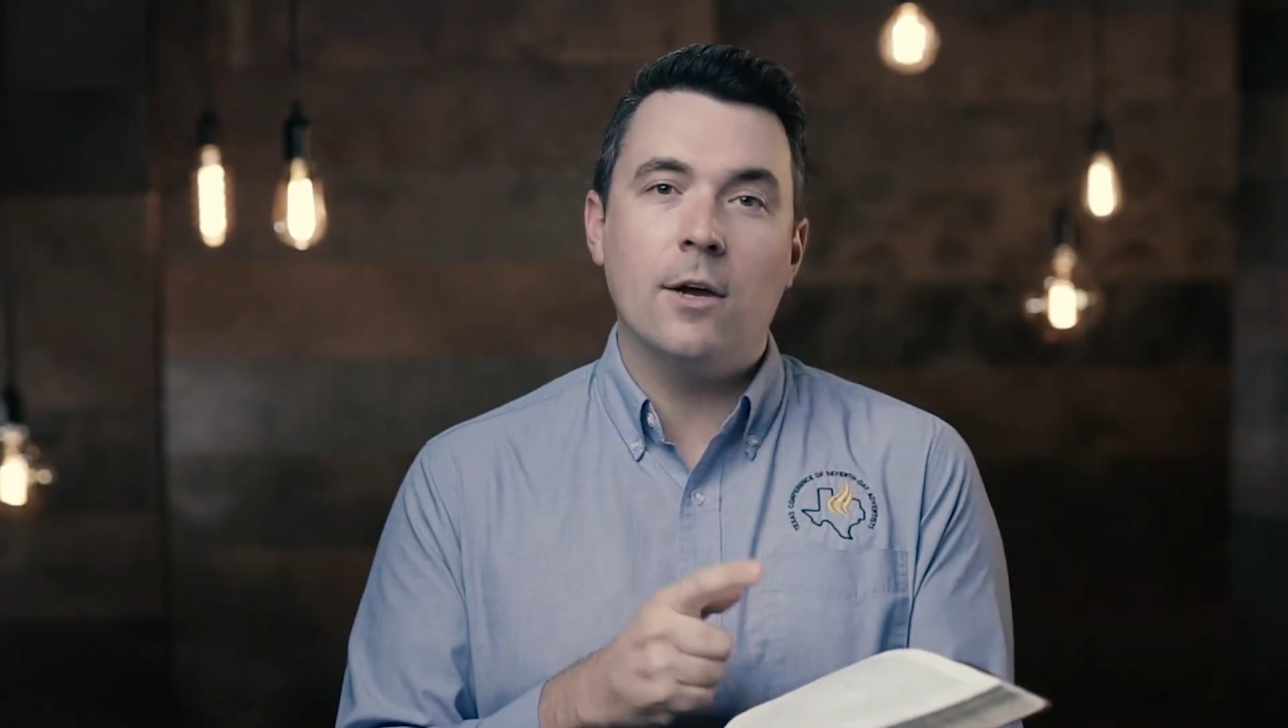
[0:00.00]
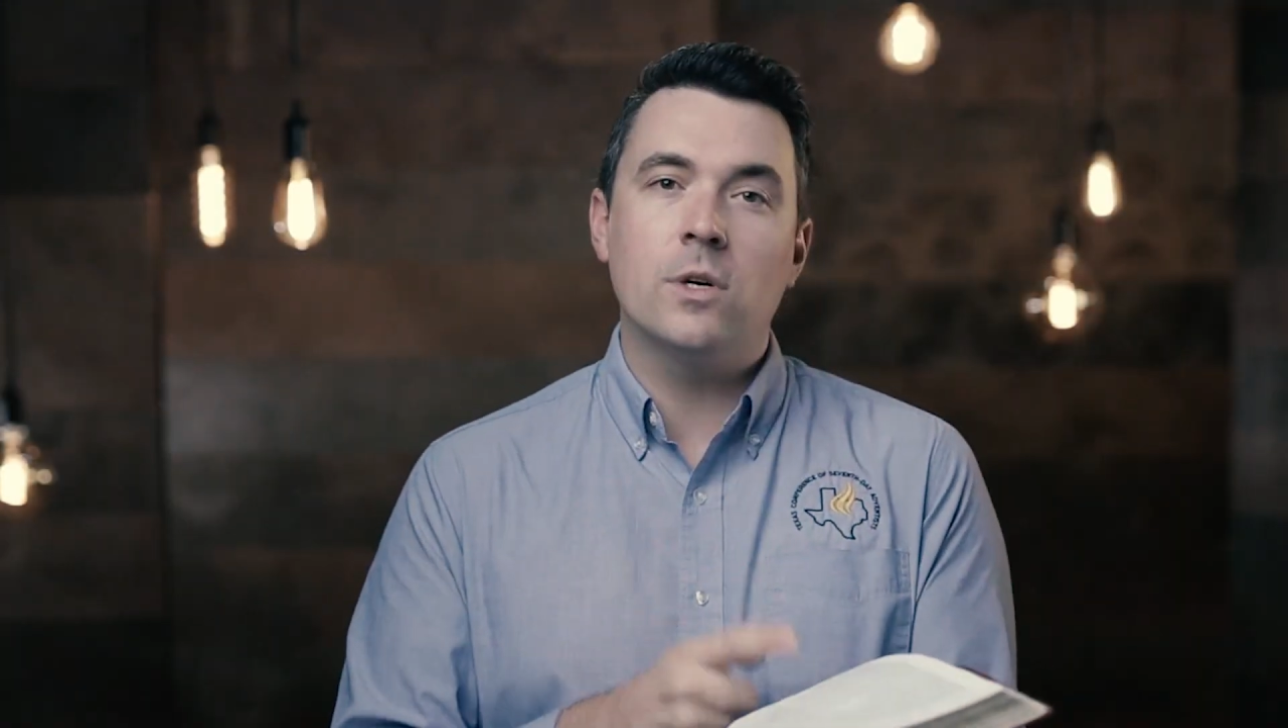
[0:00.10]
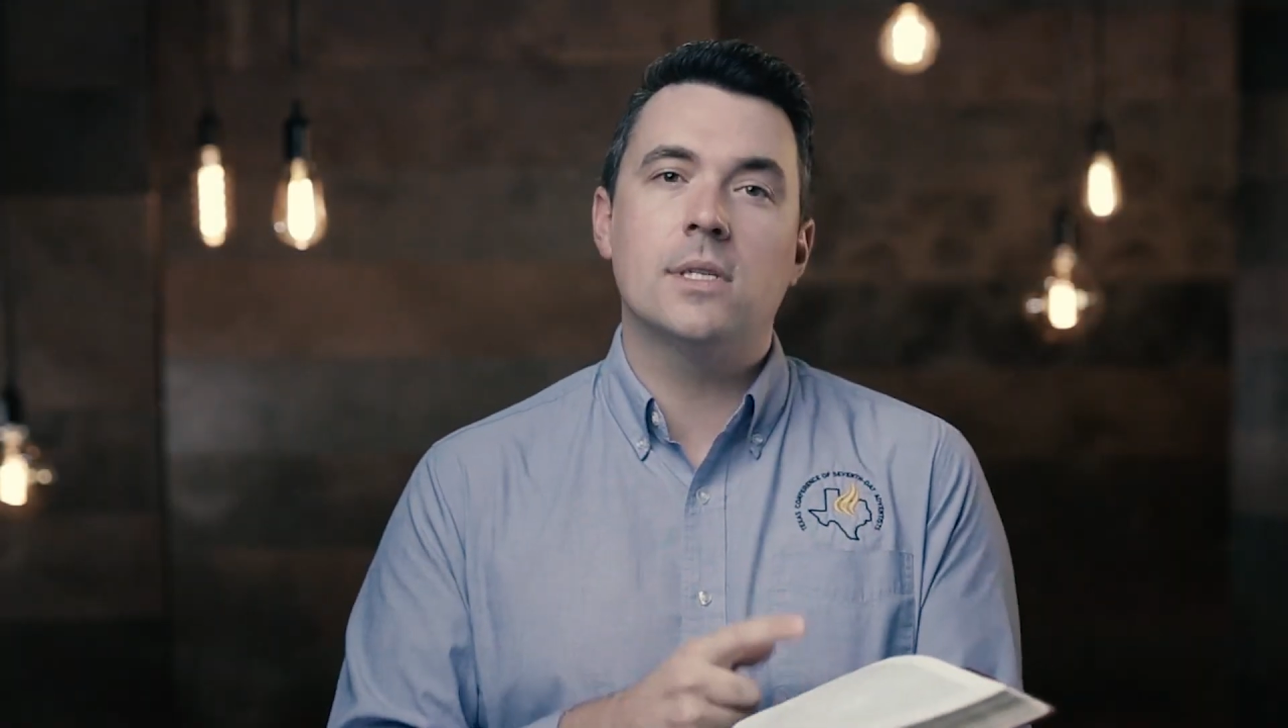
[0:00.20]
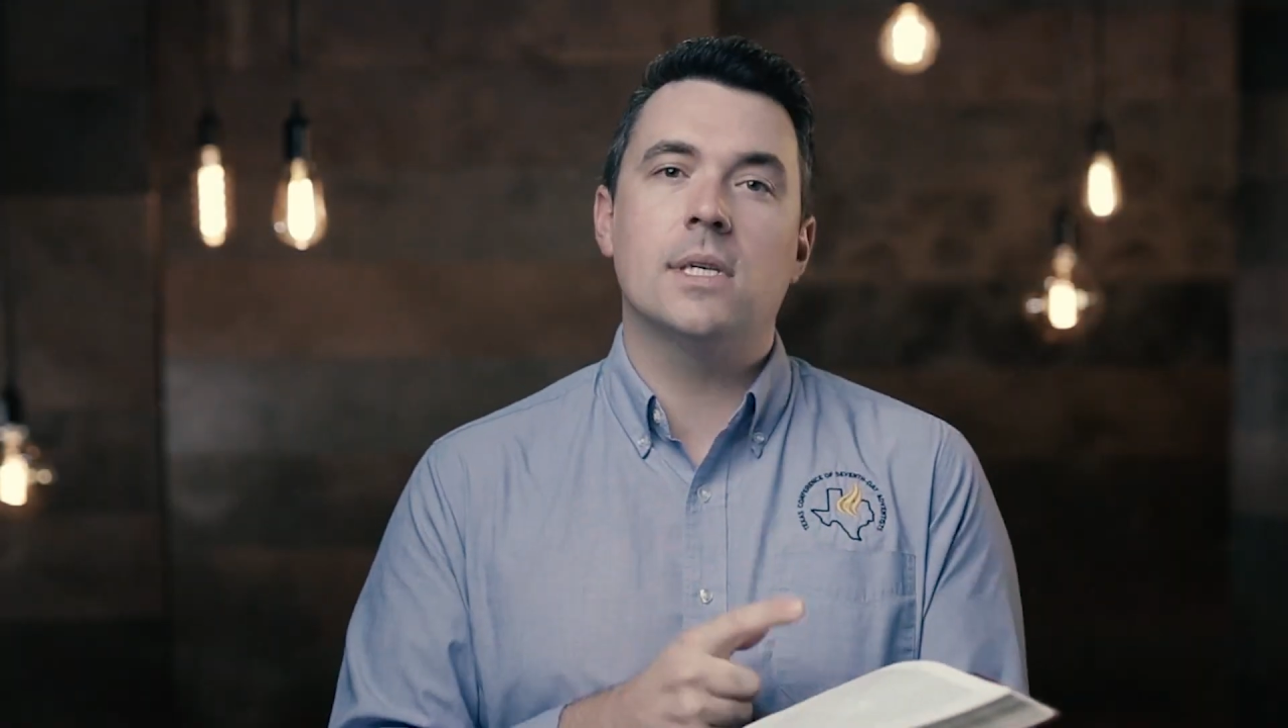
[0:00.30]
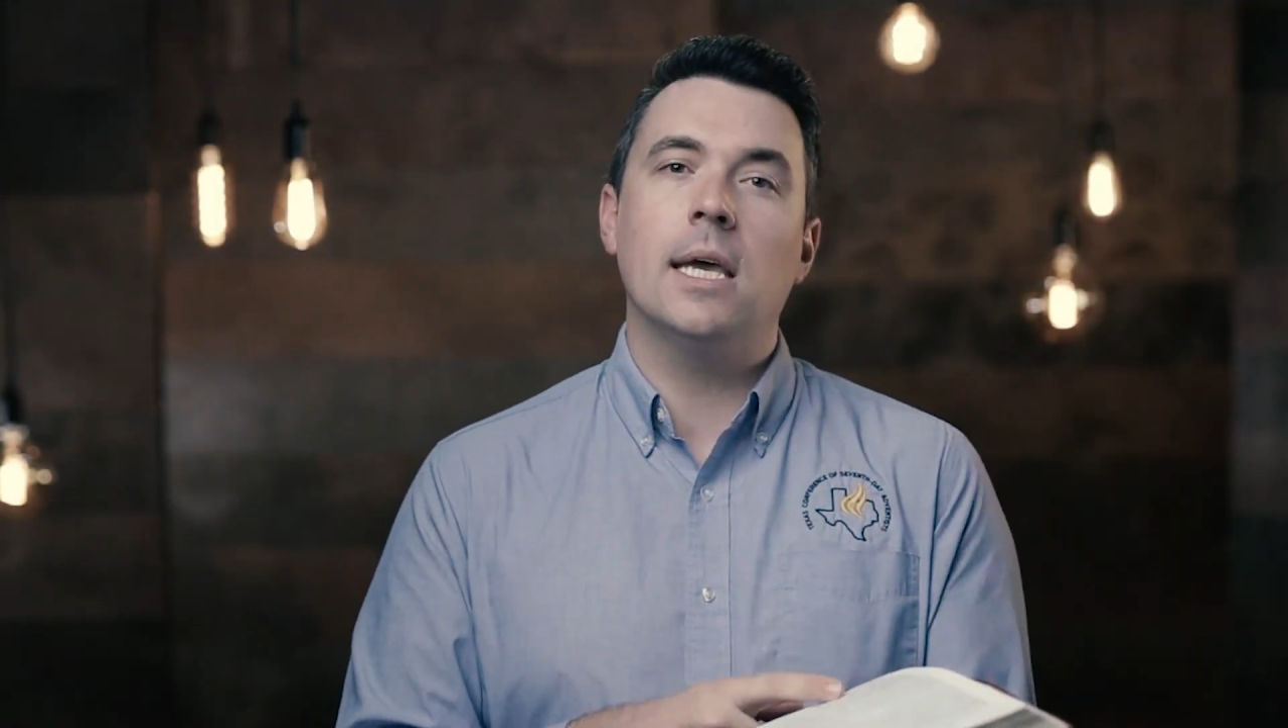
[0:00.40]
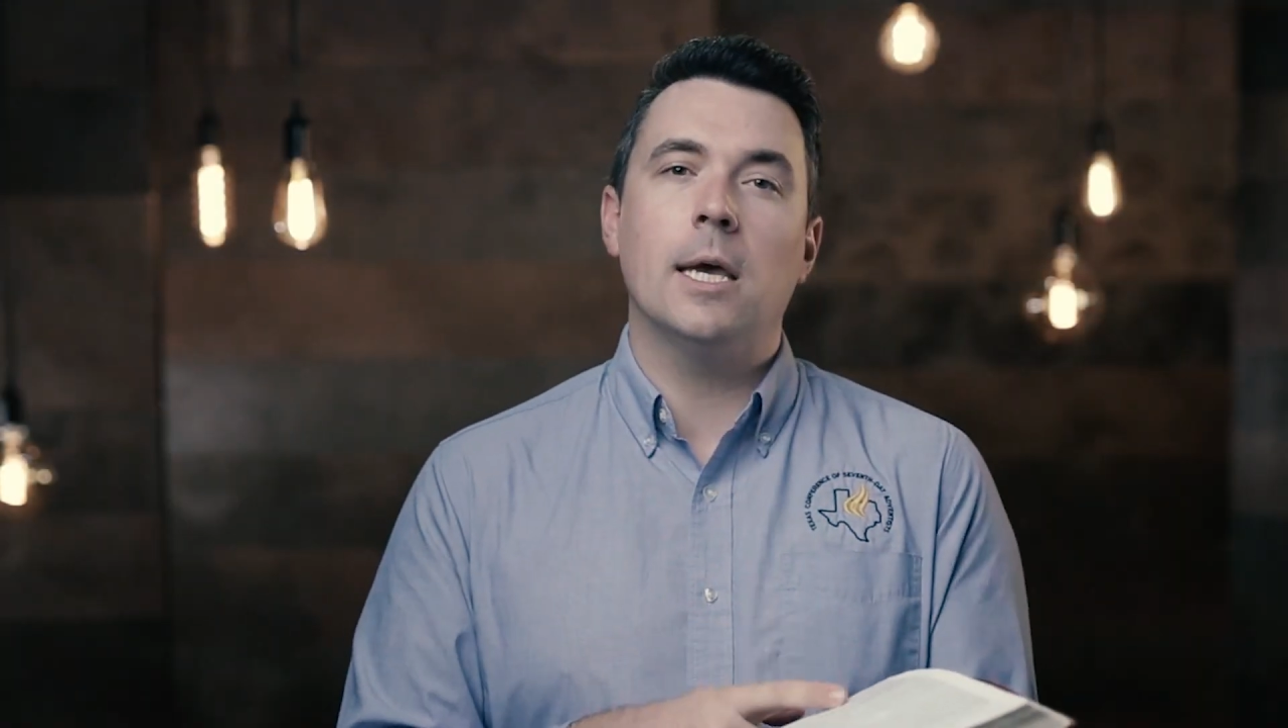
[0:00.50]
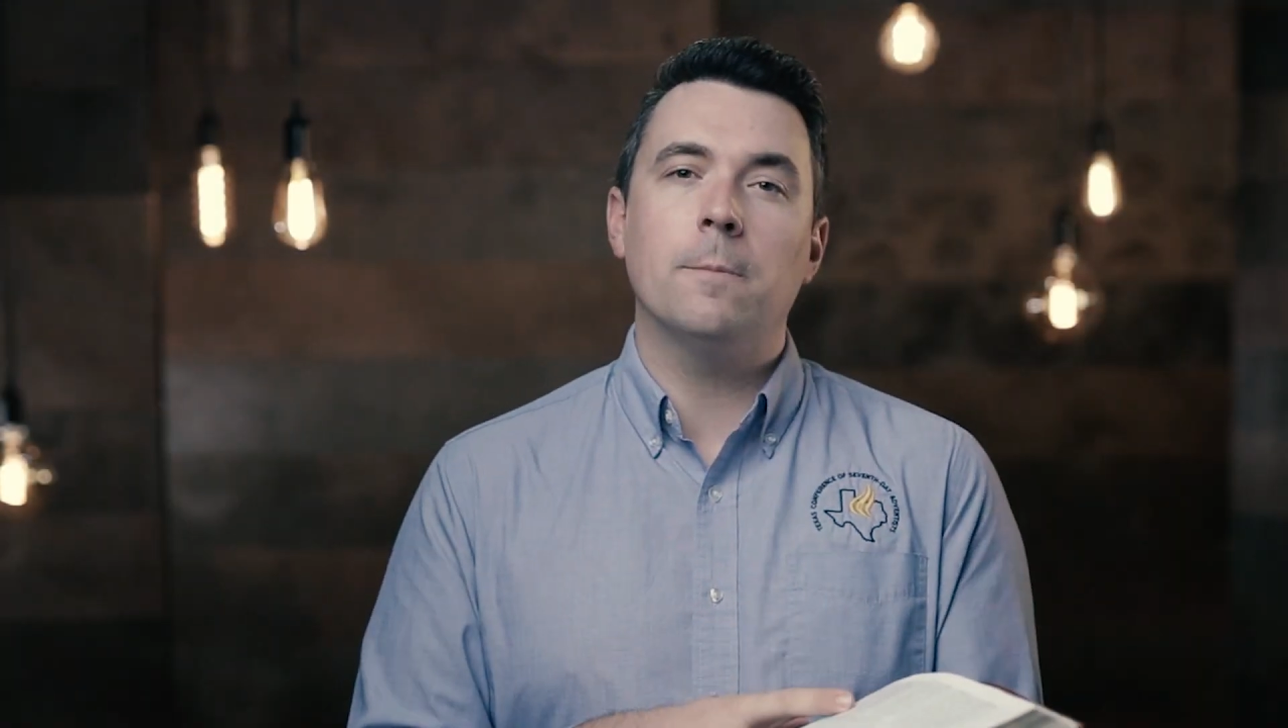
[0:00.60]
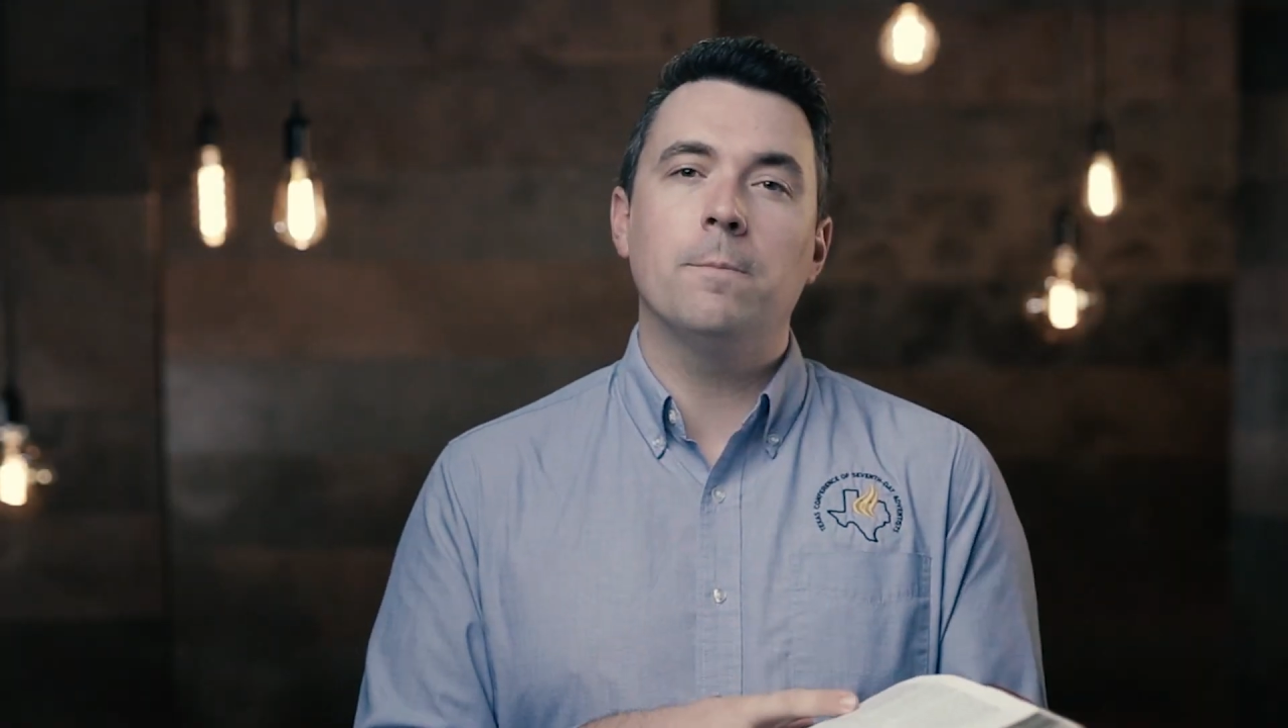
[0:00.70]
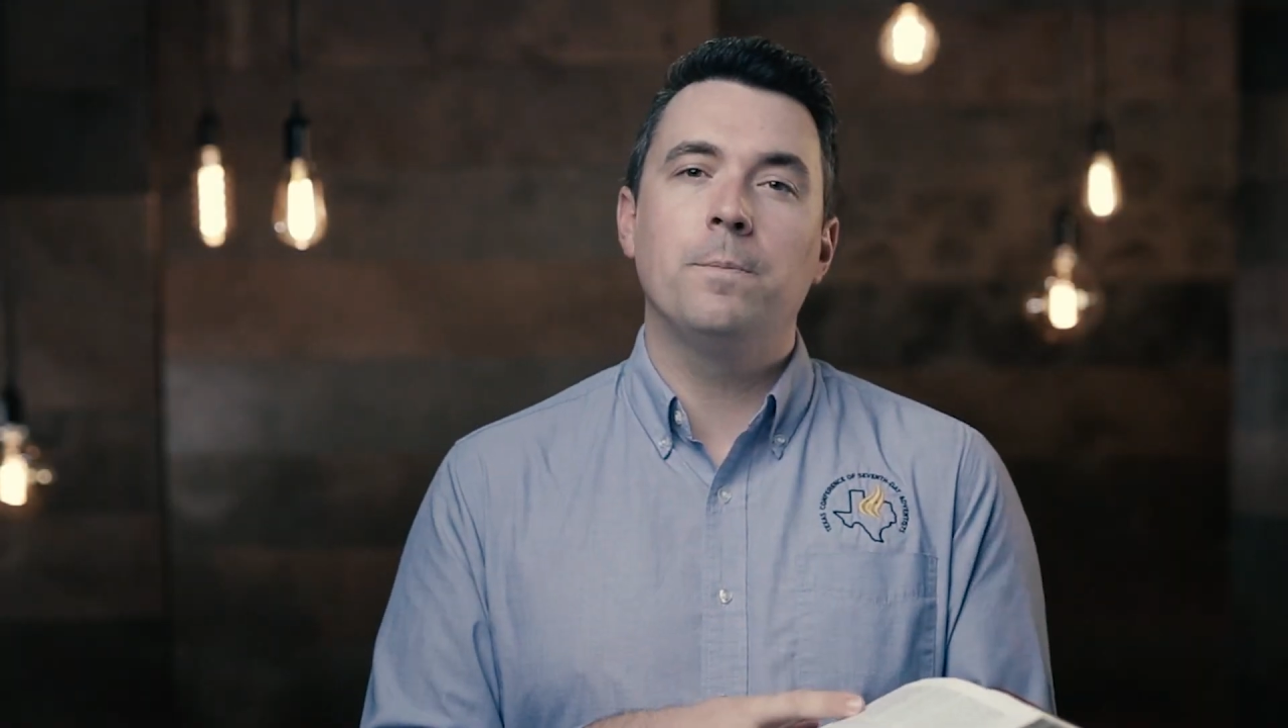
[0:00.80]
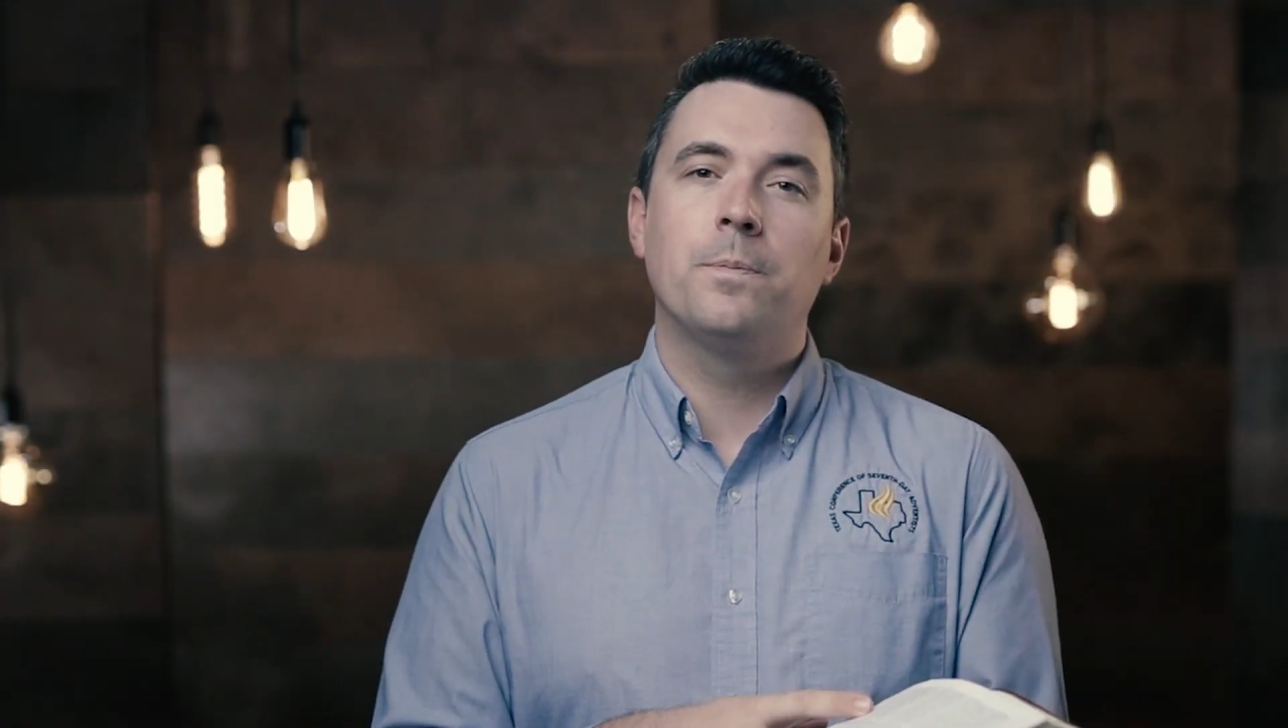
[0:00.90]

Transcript: will see him.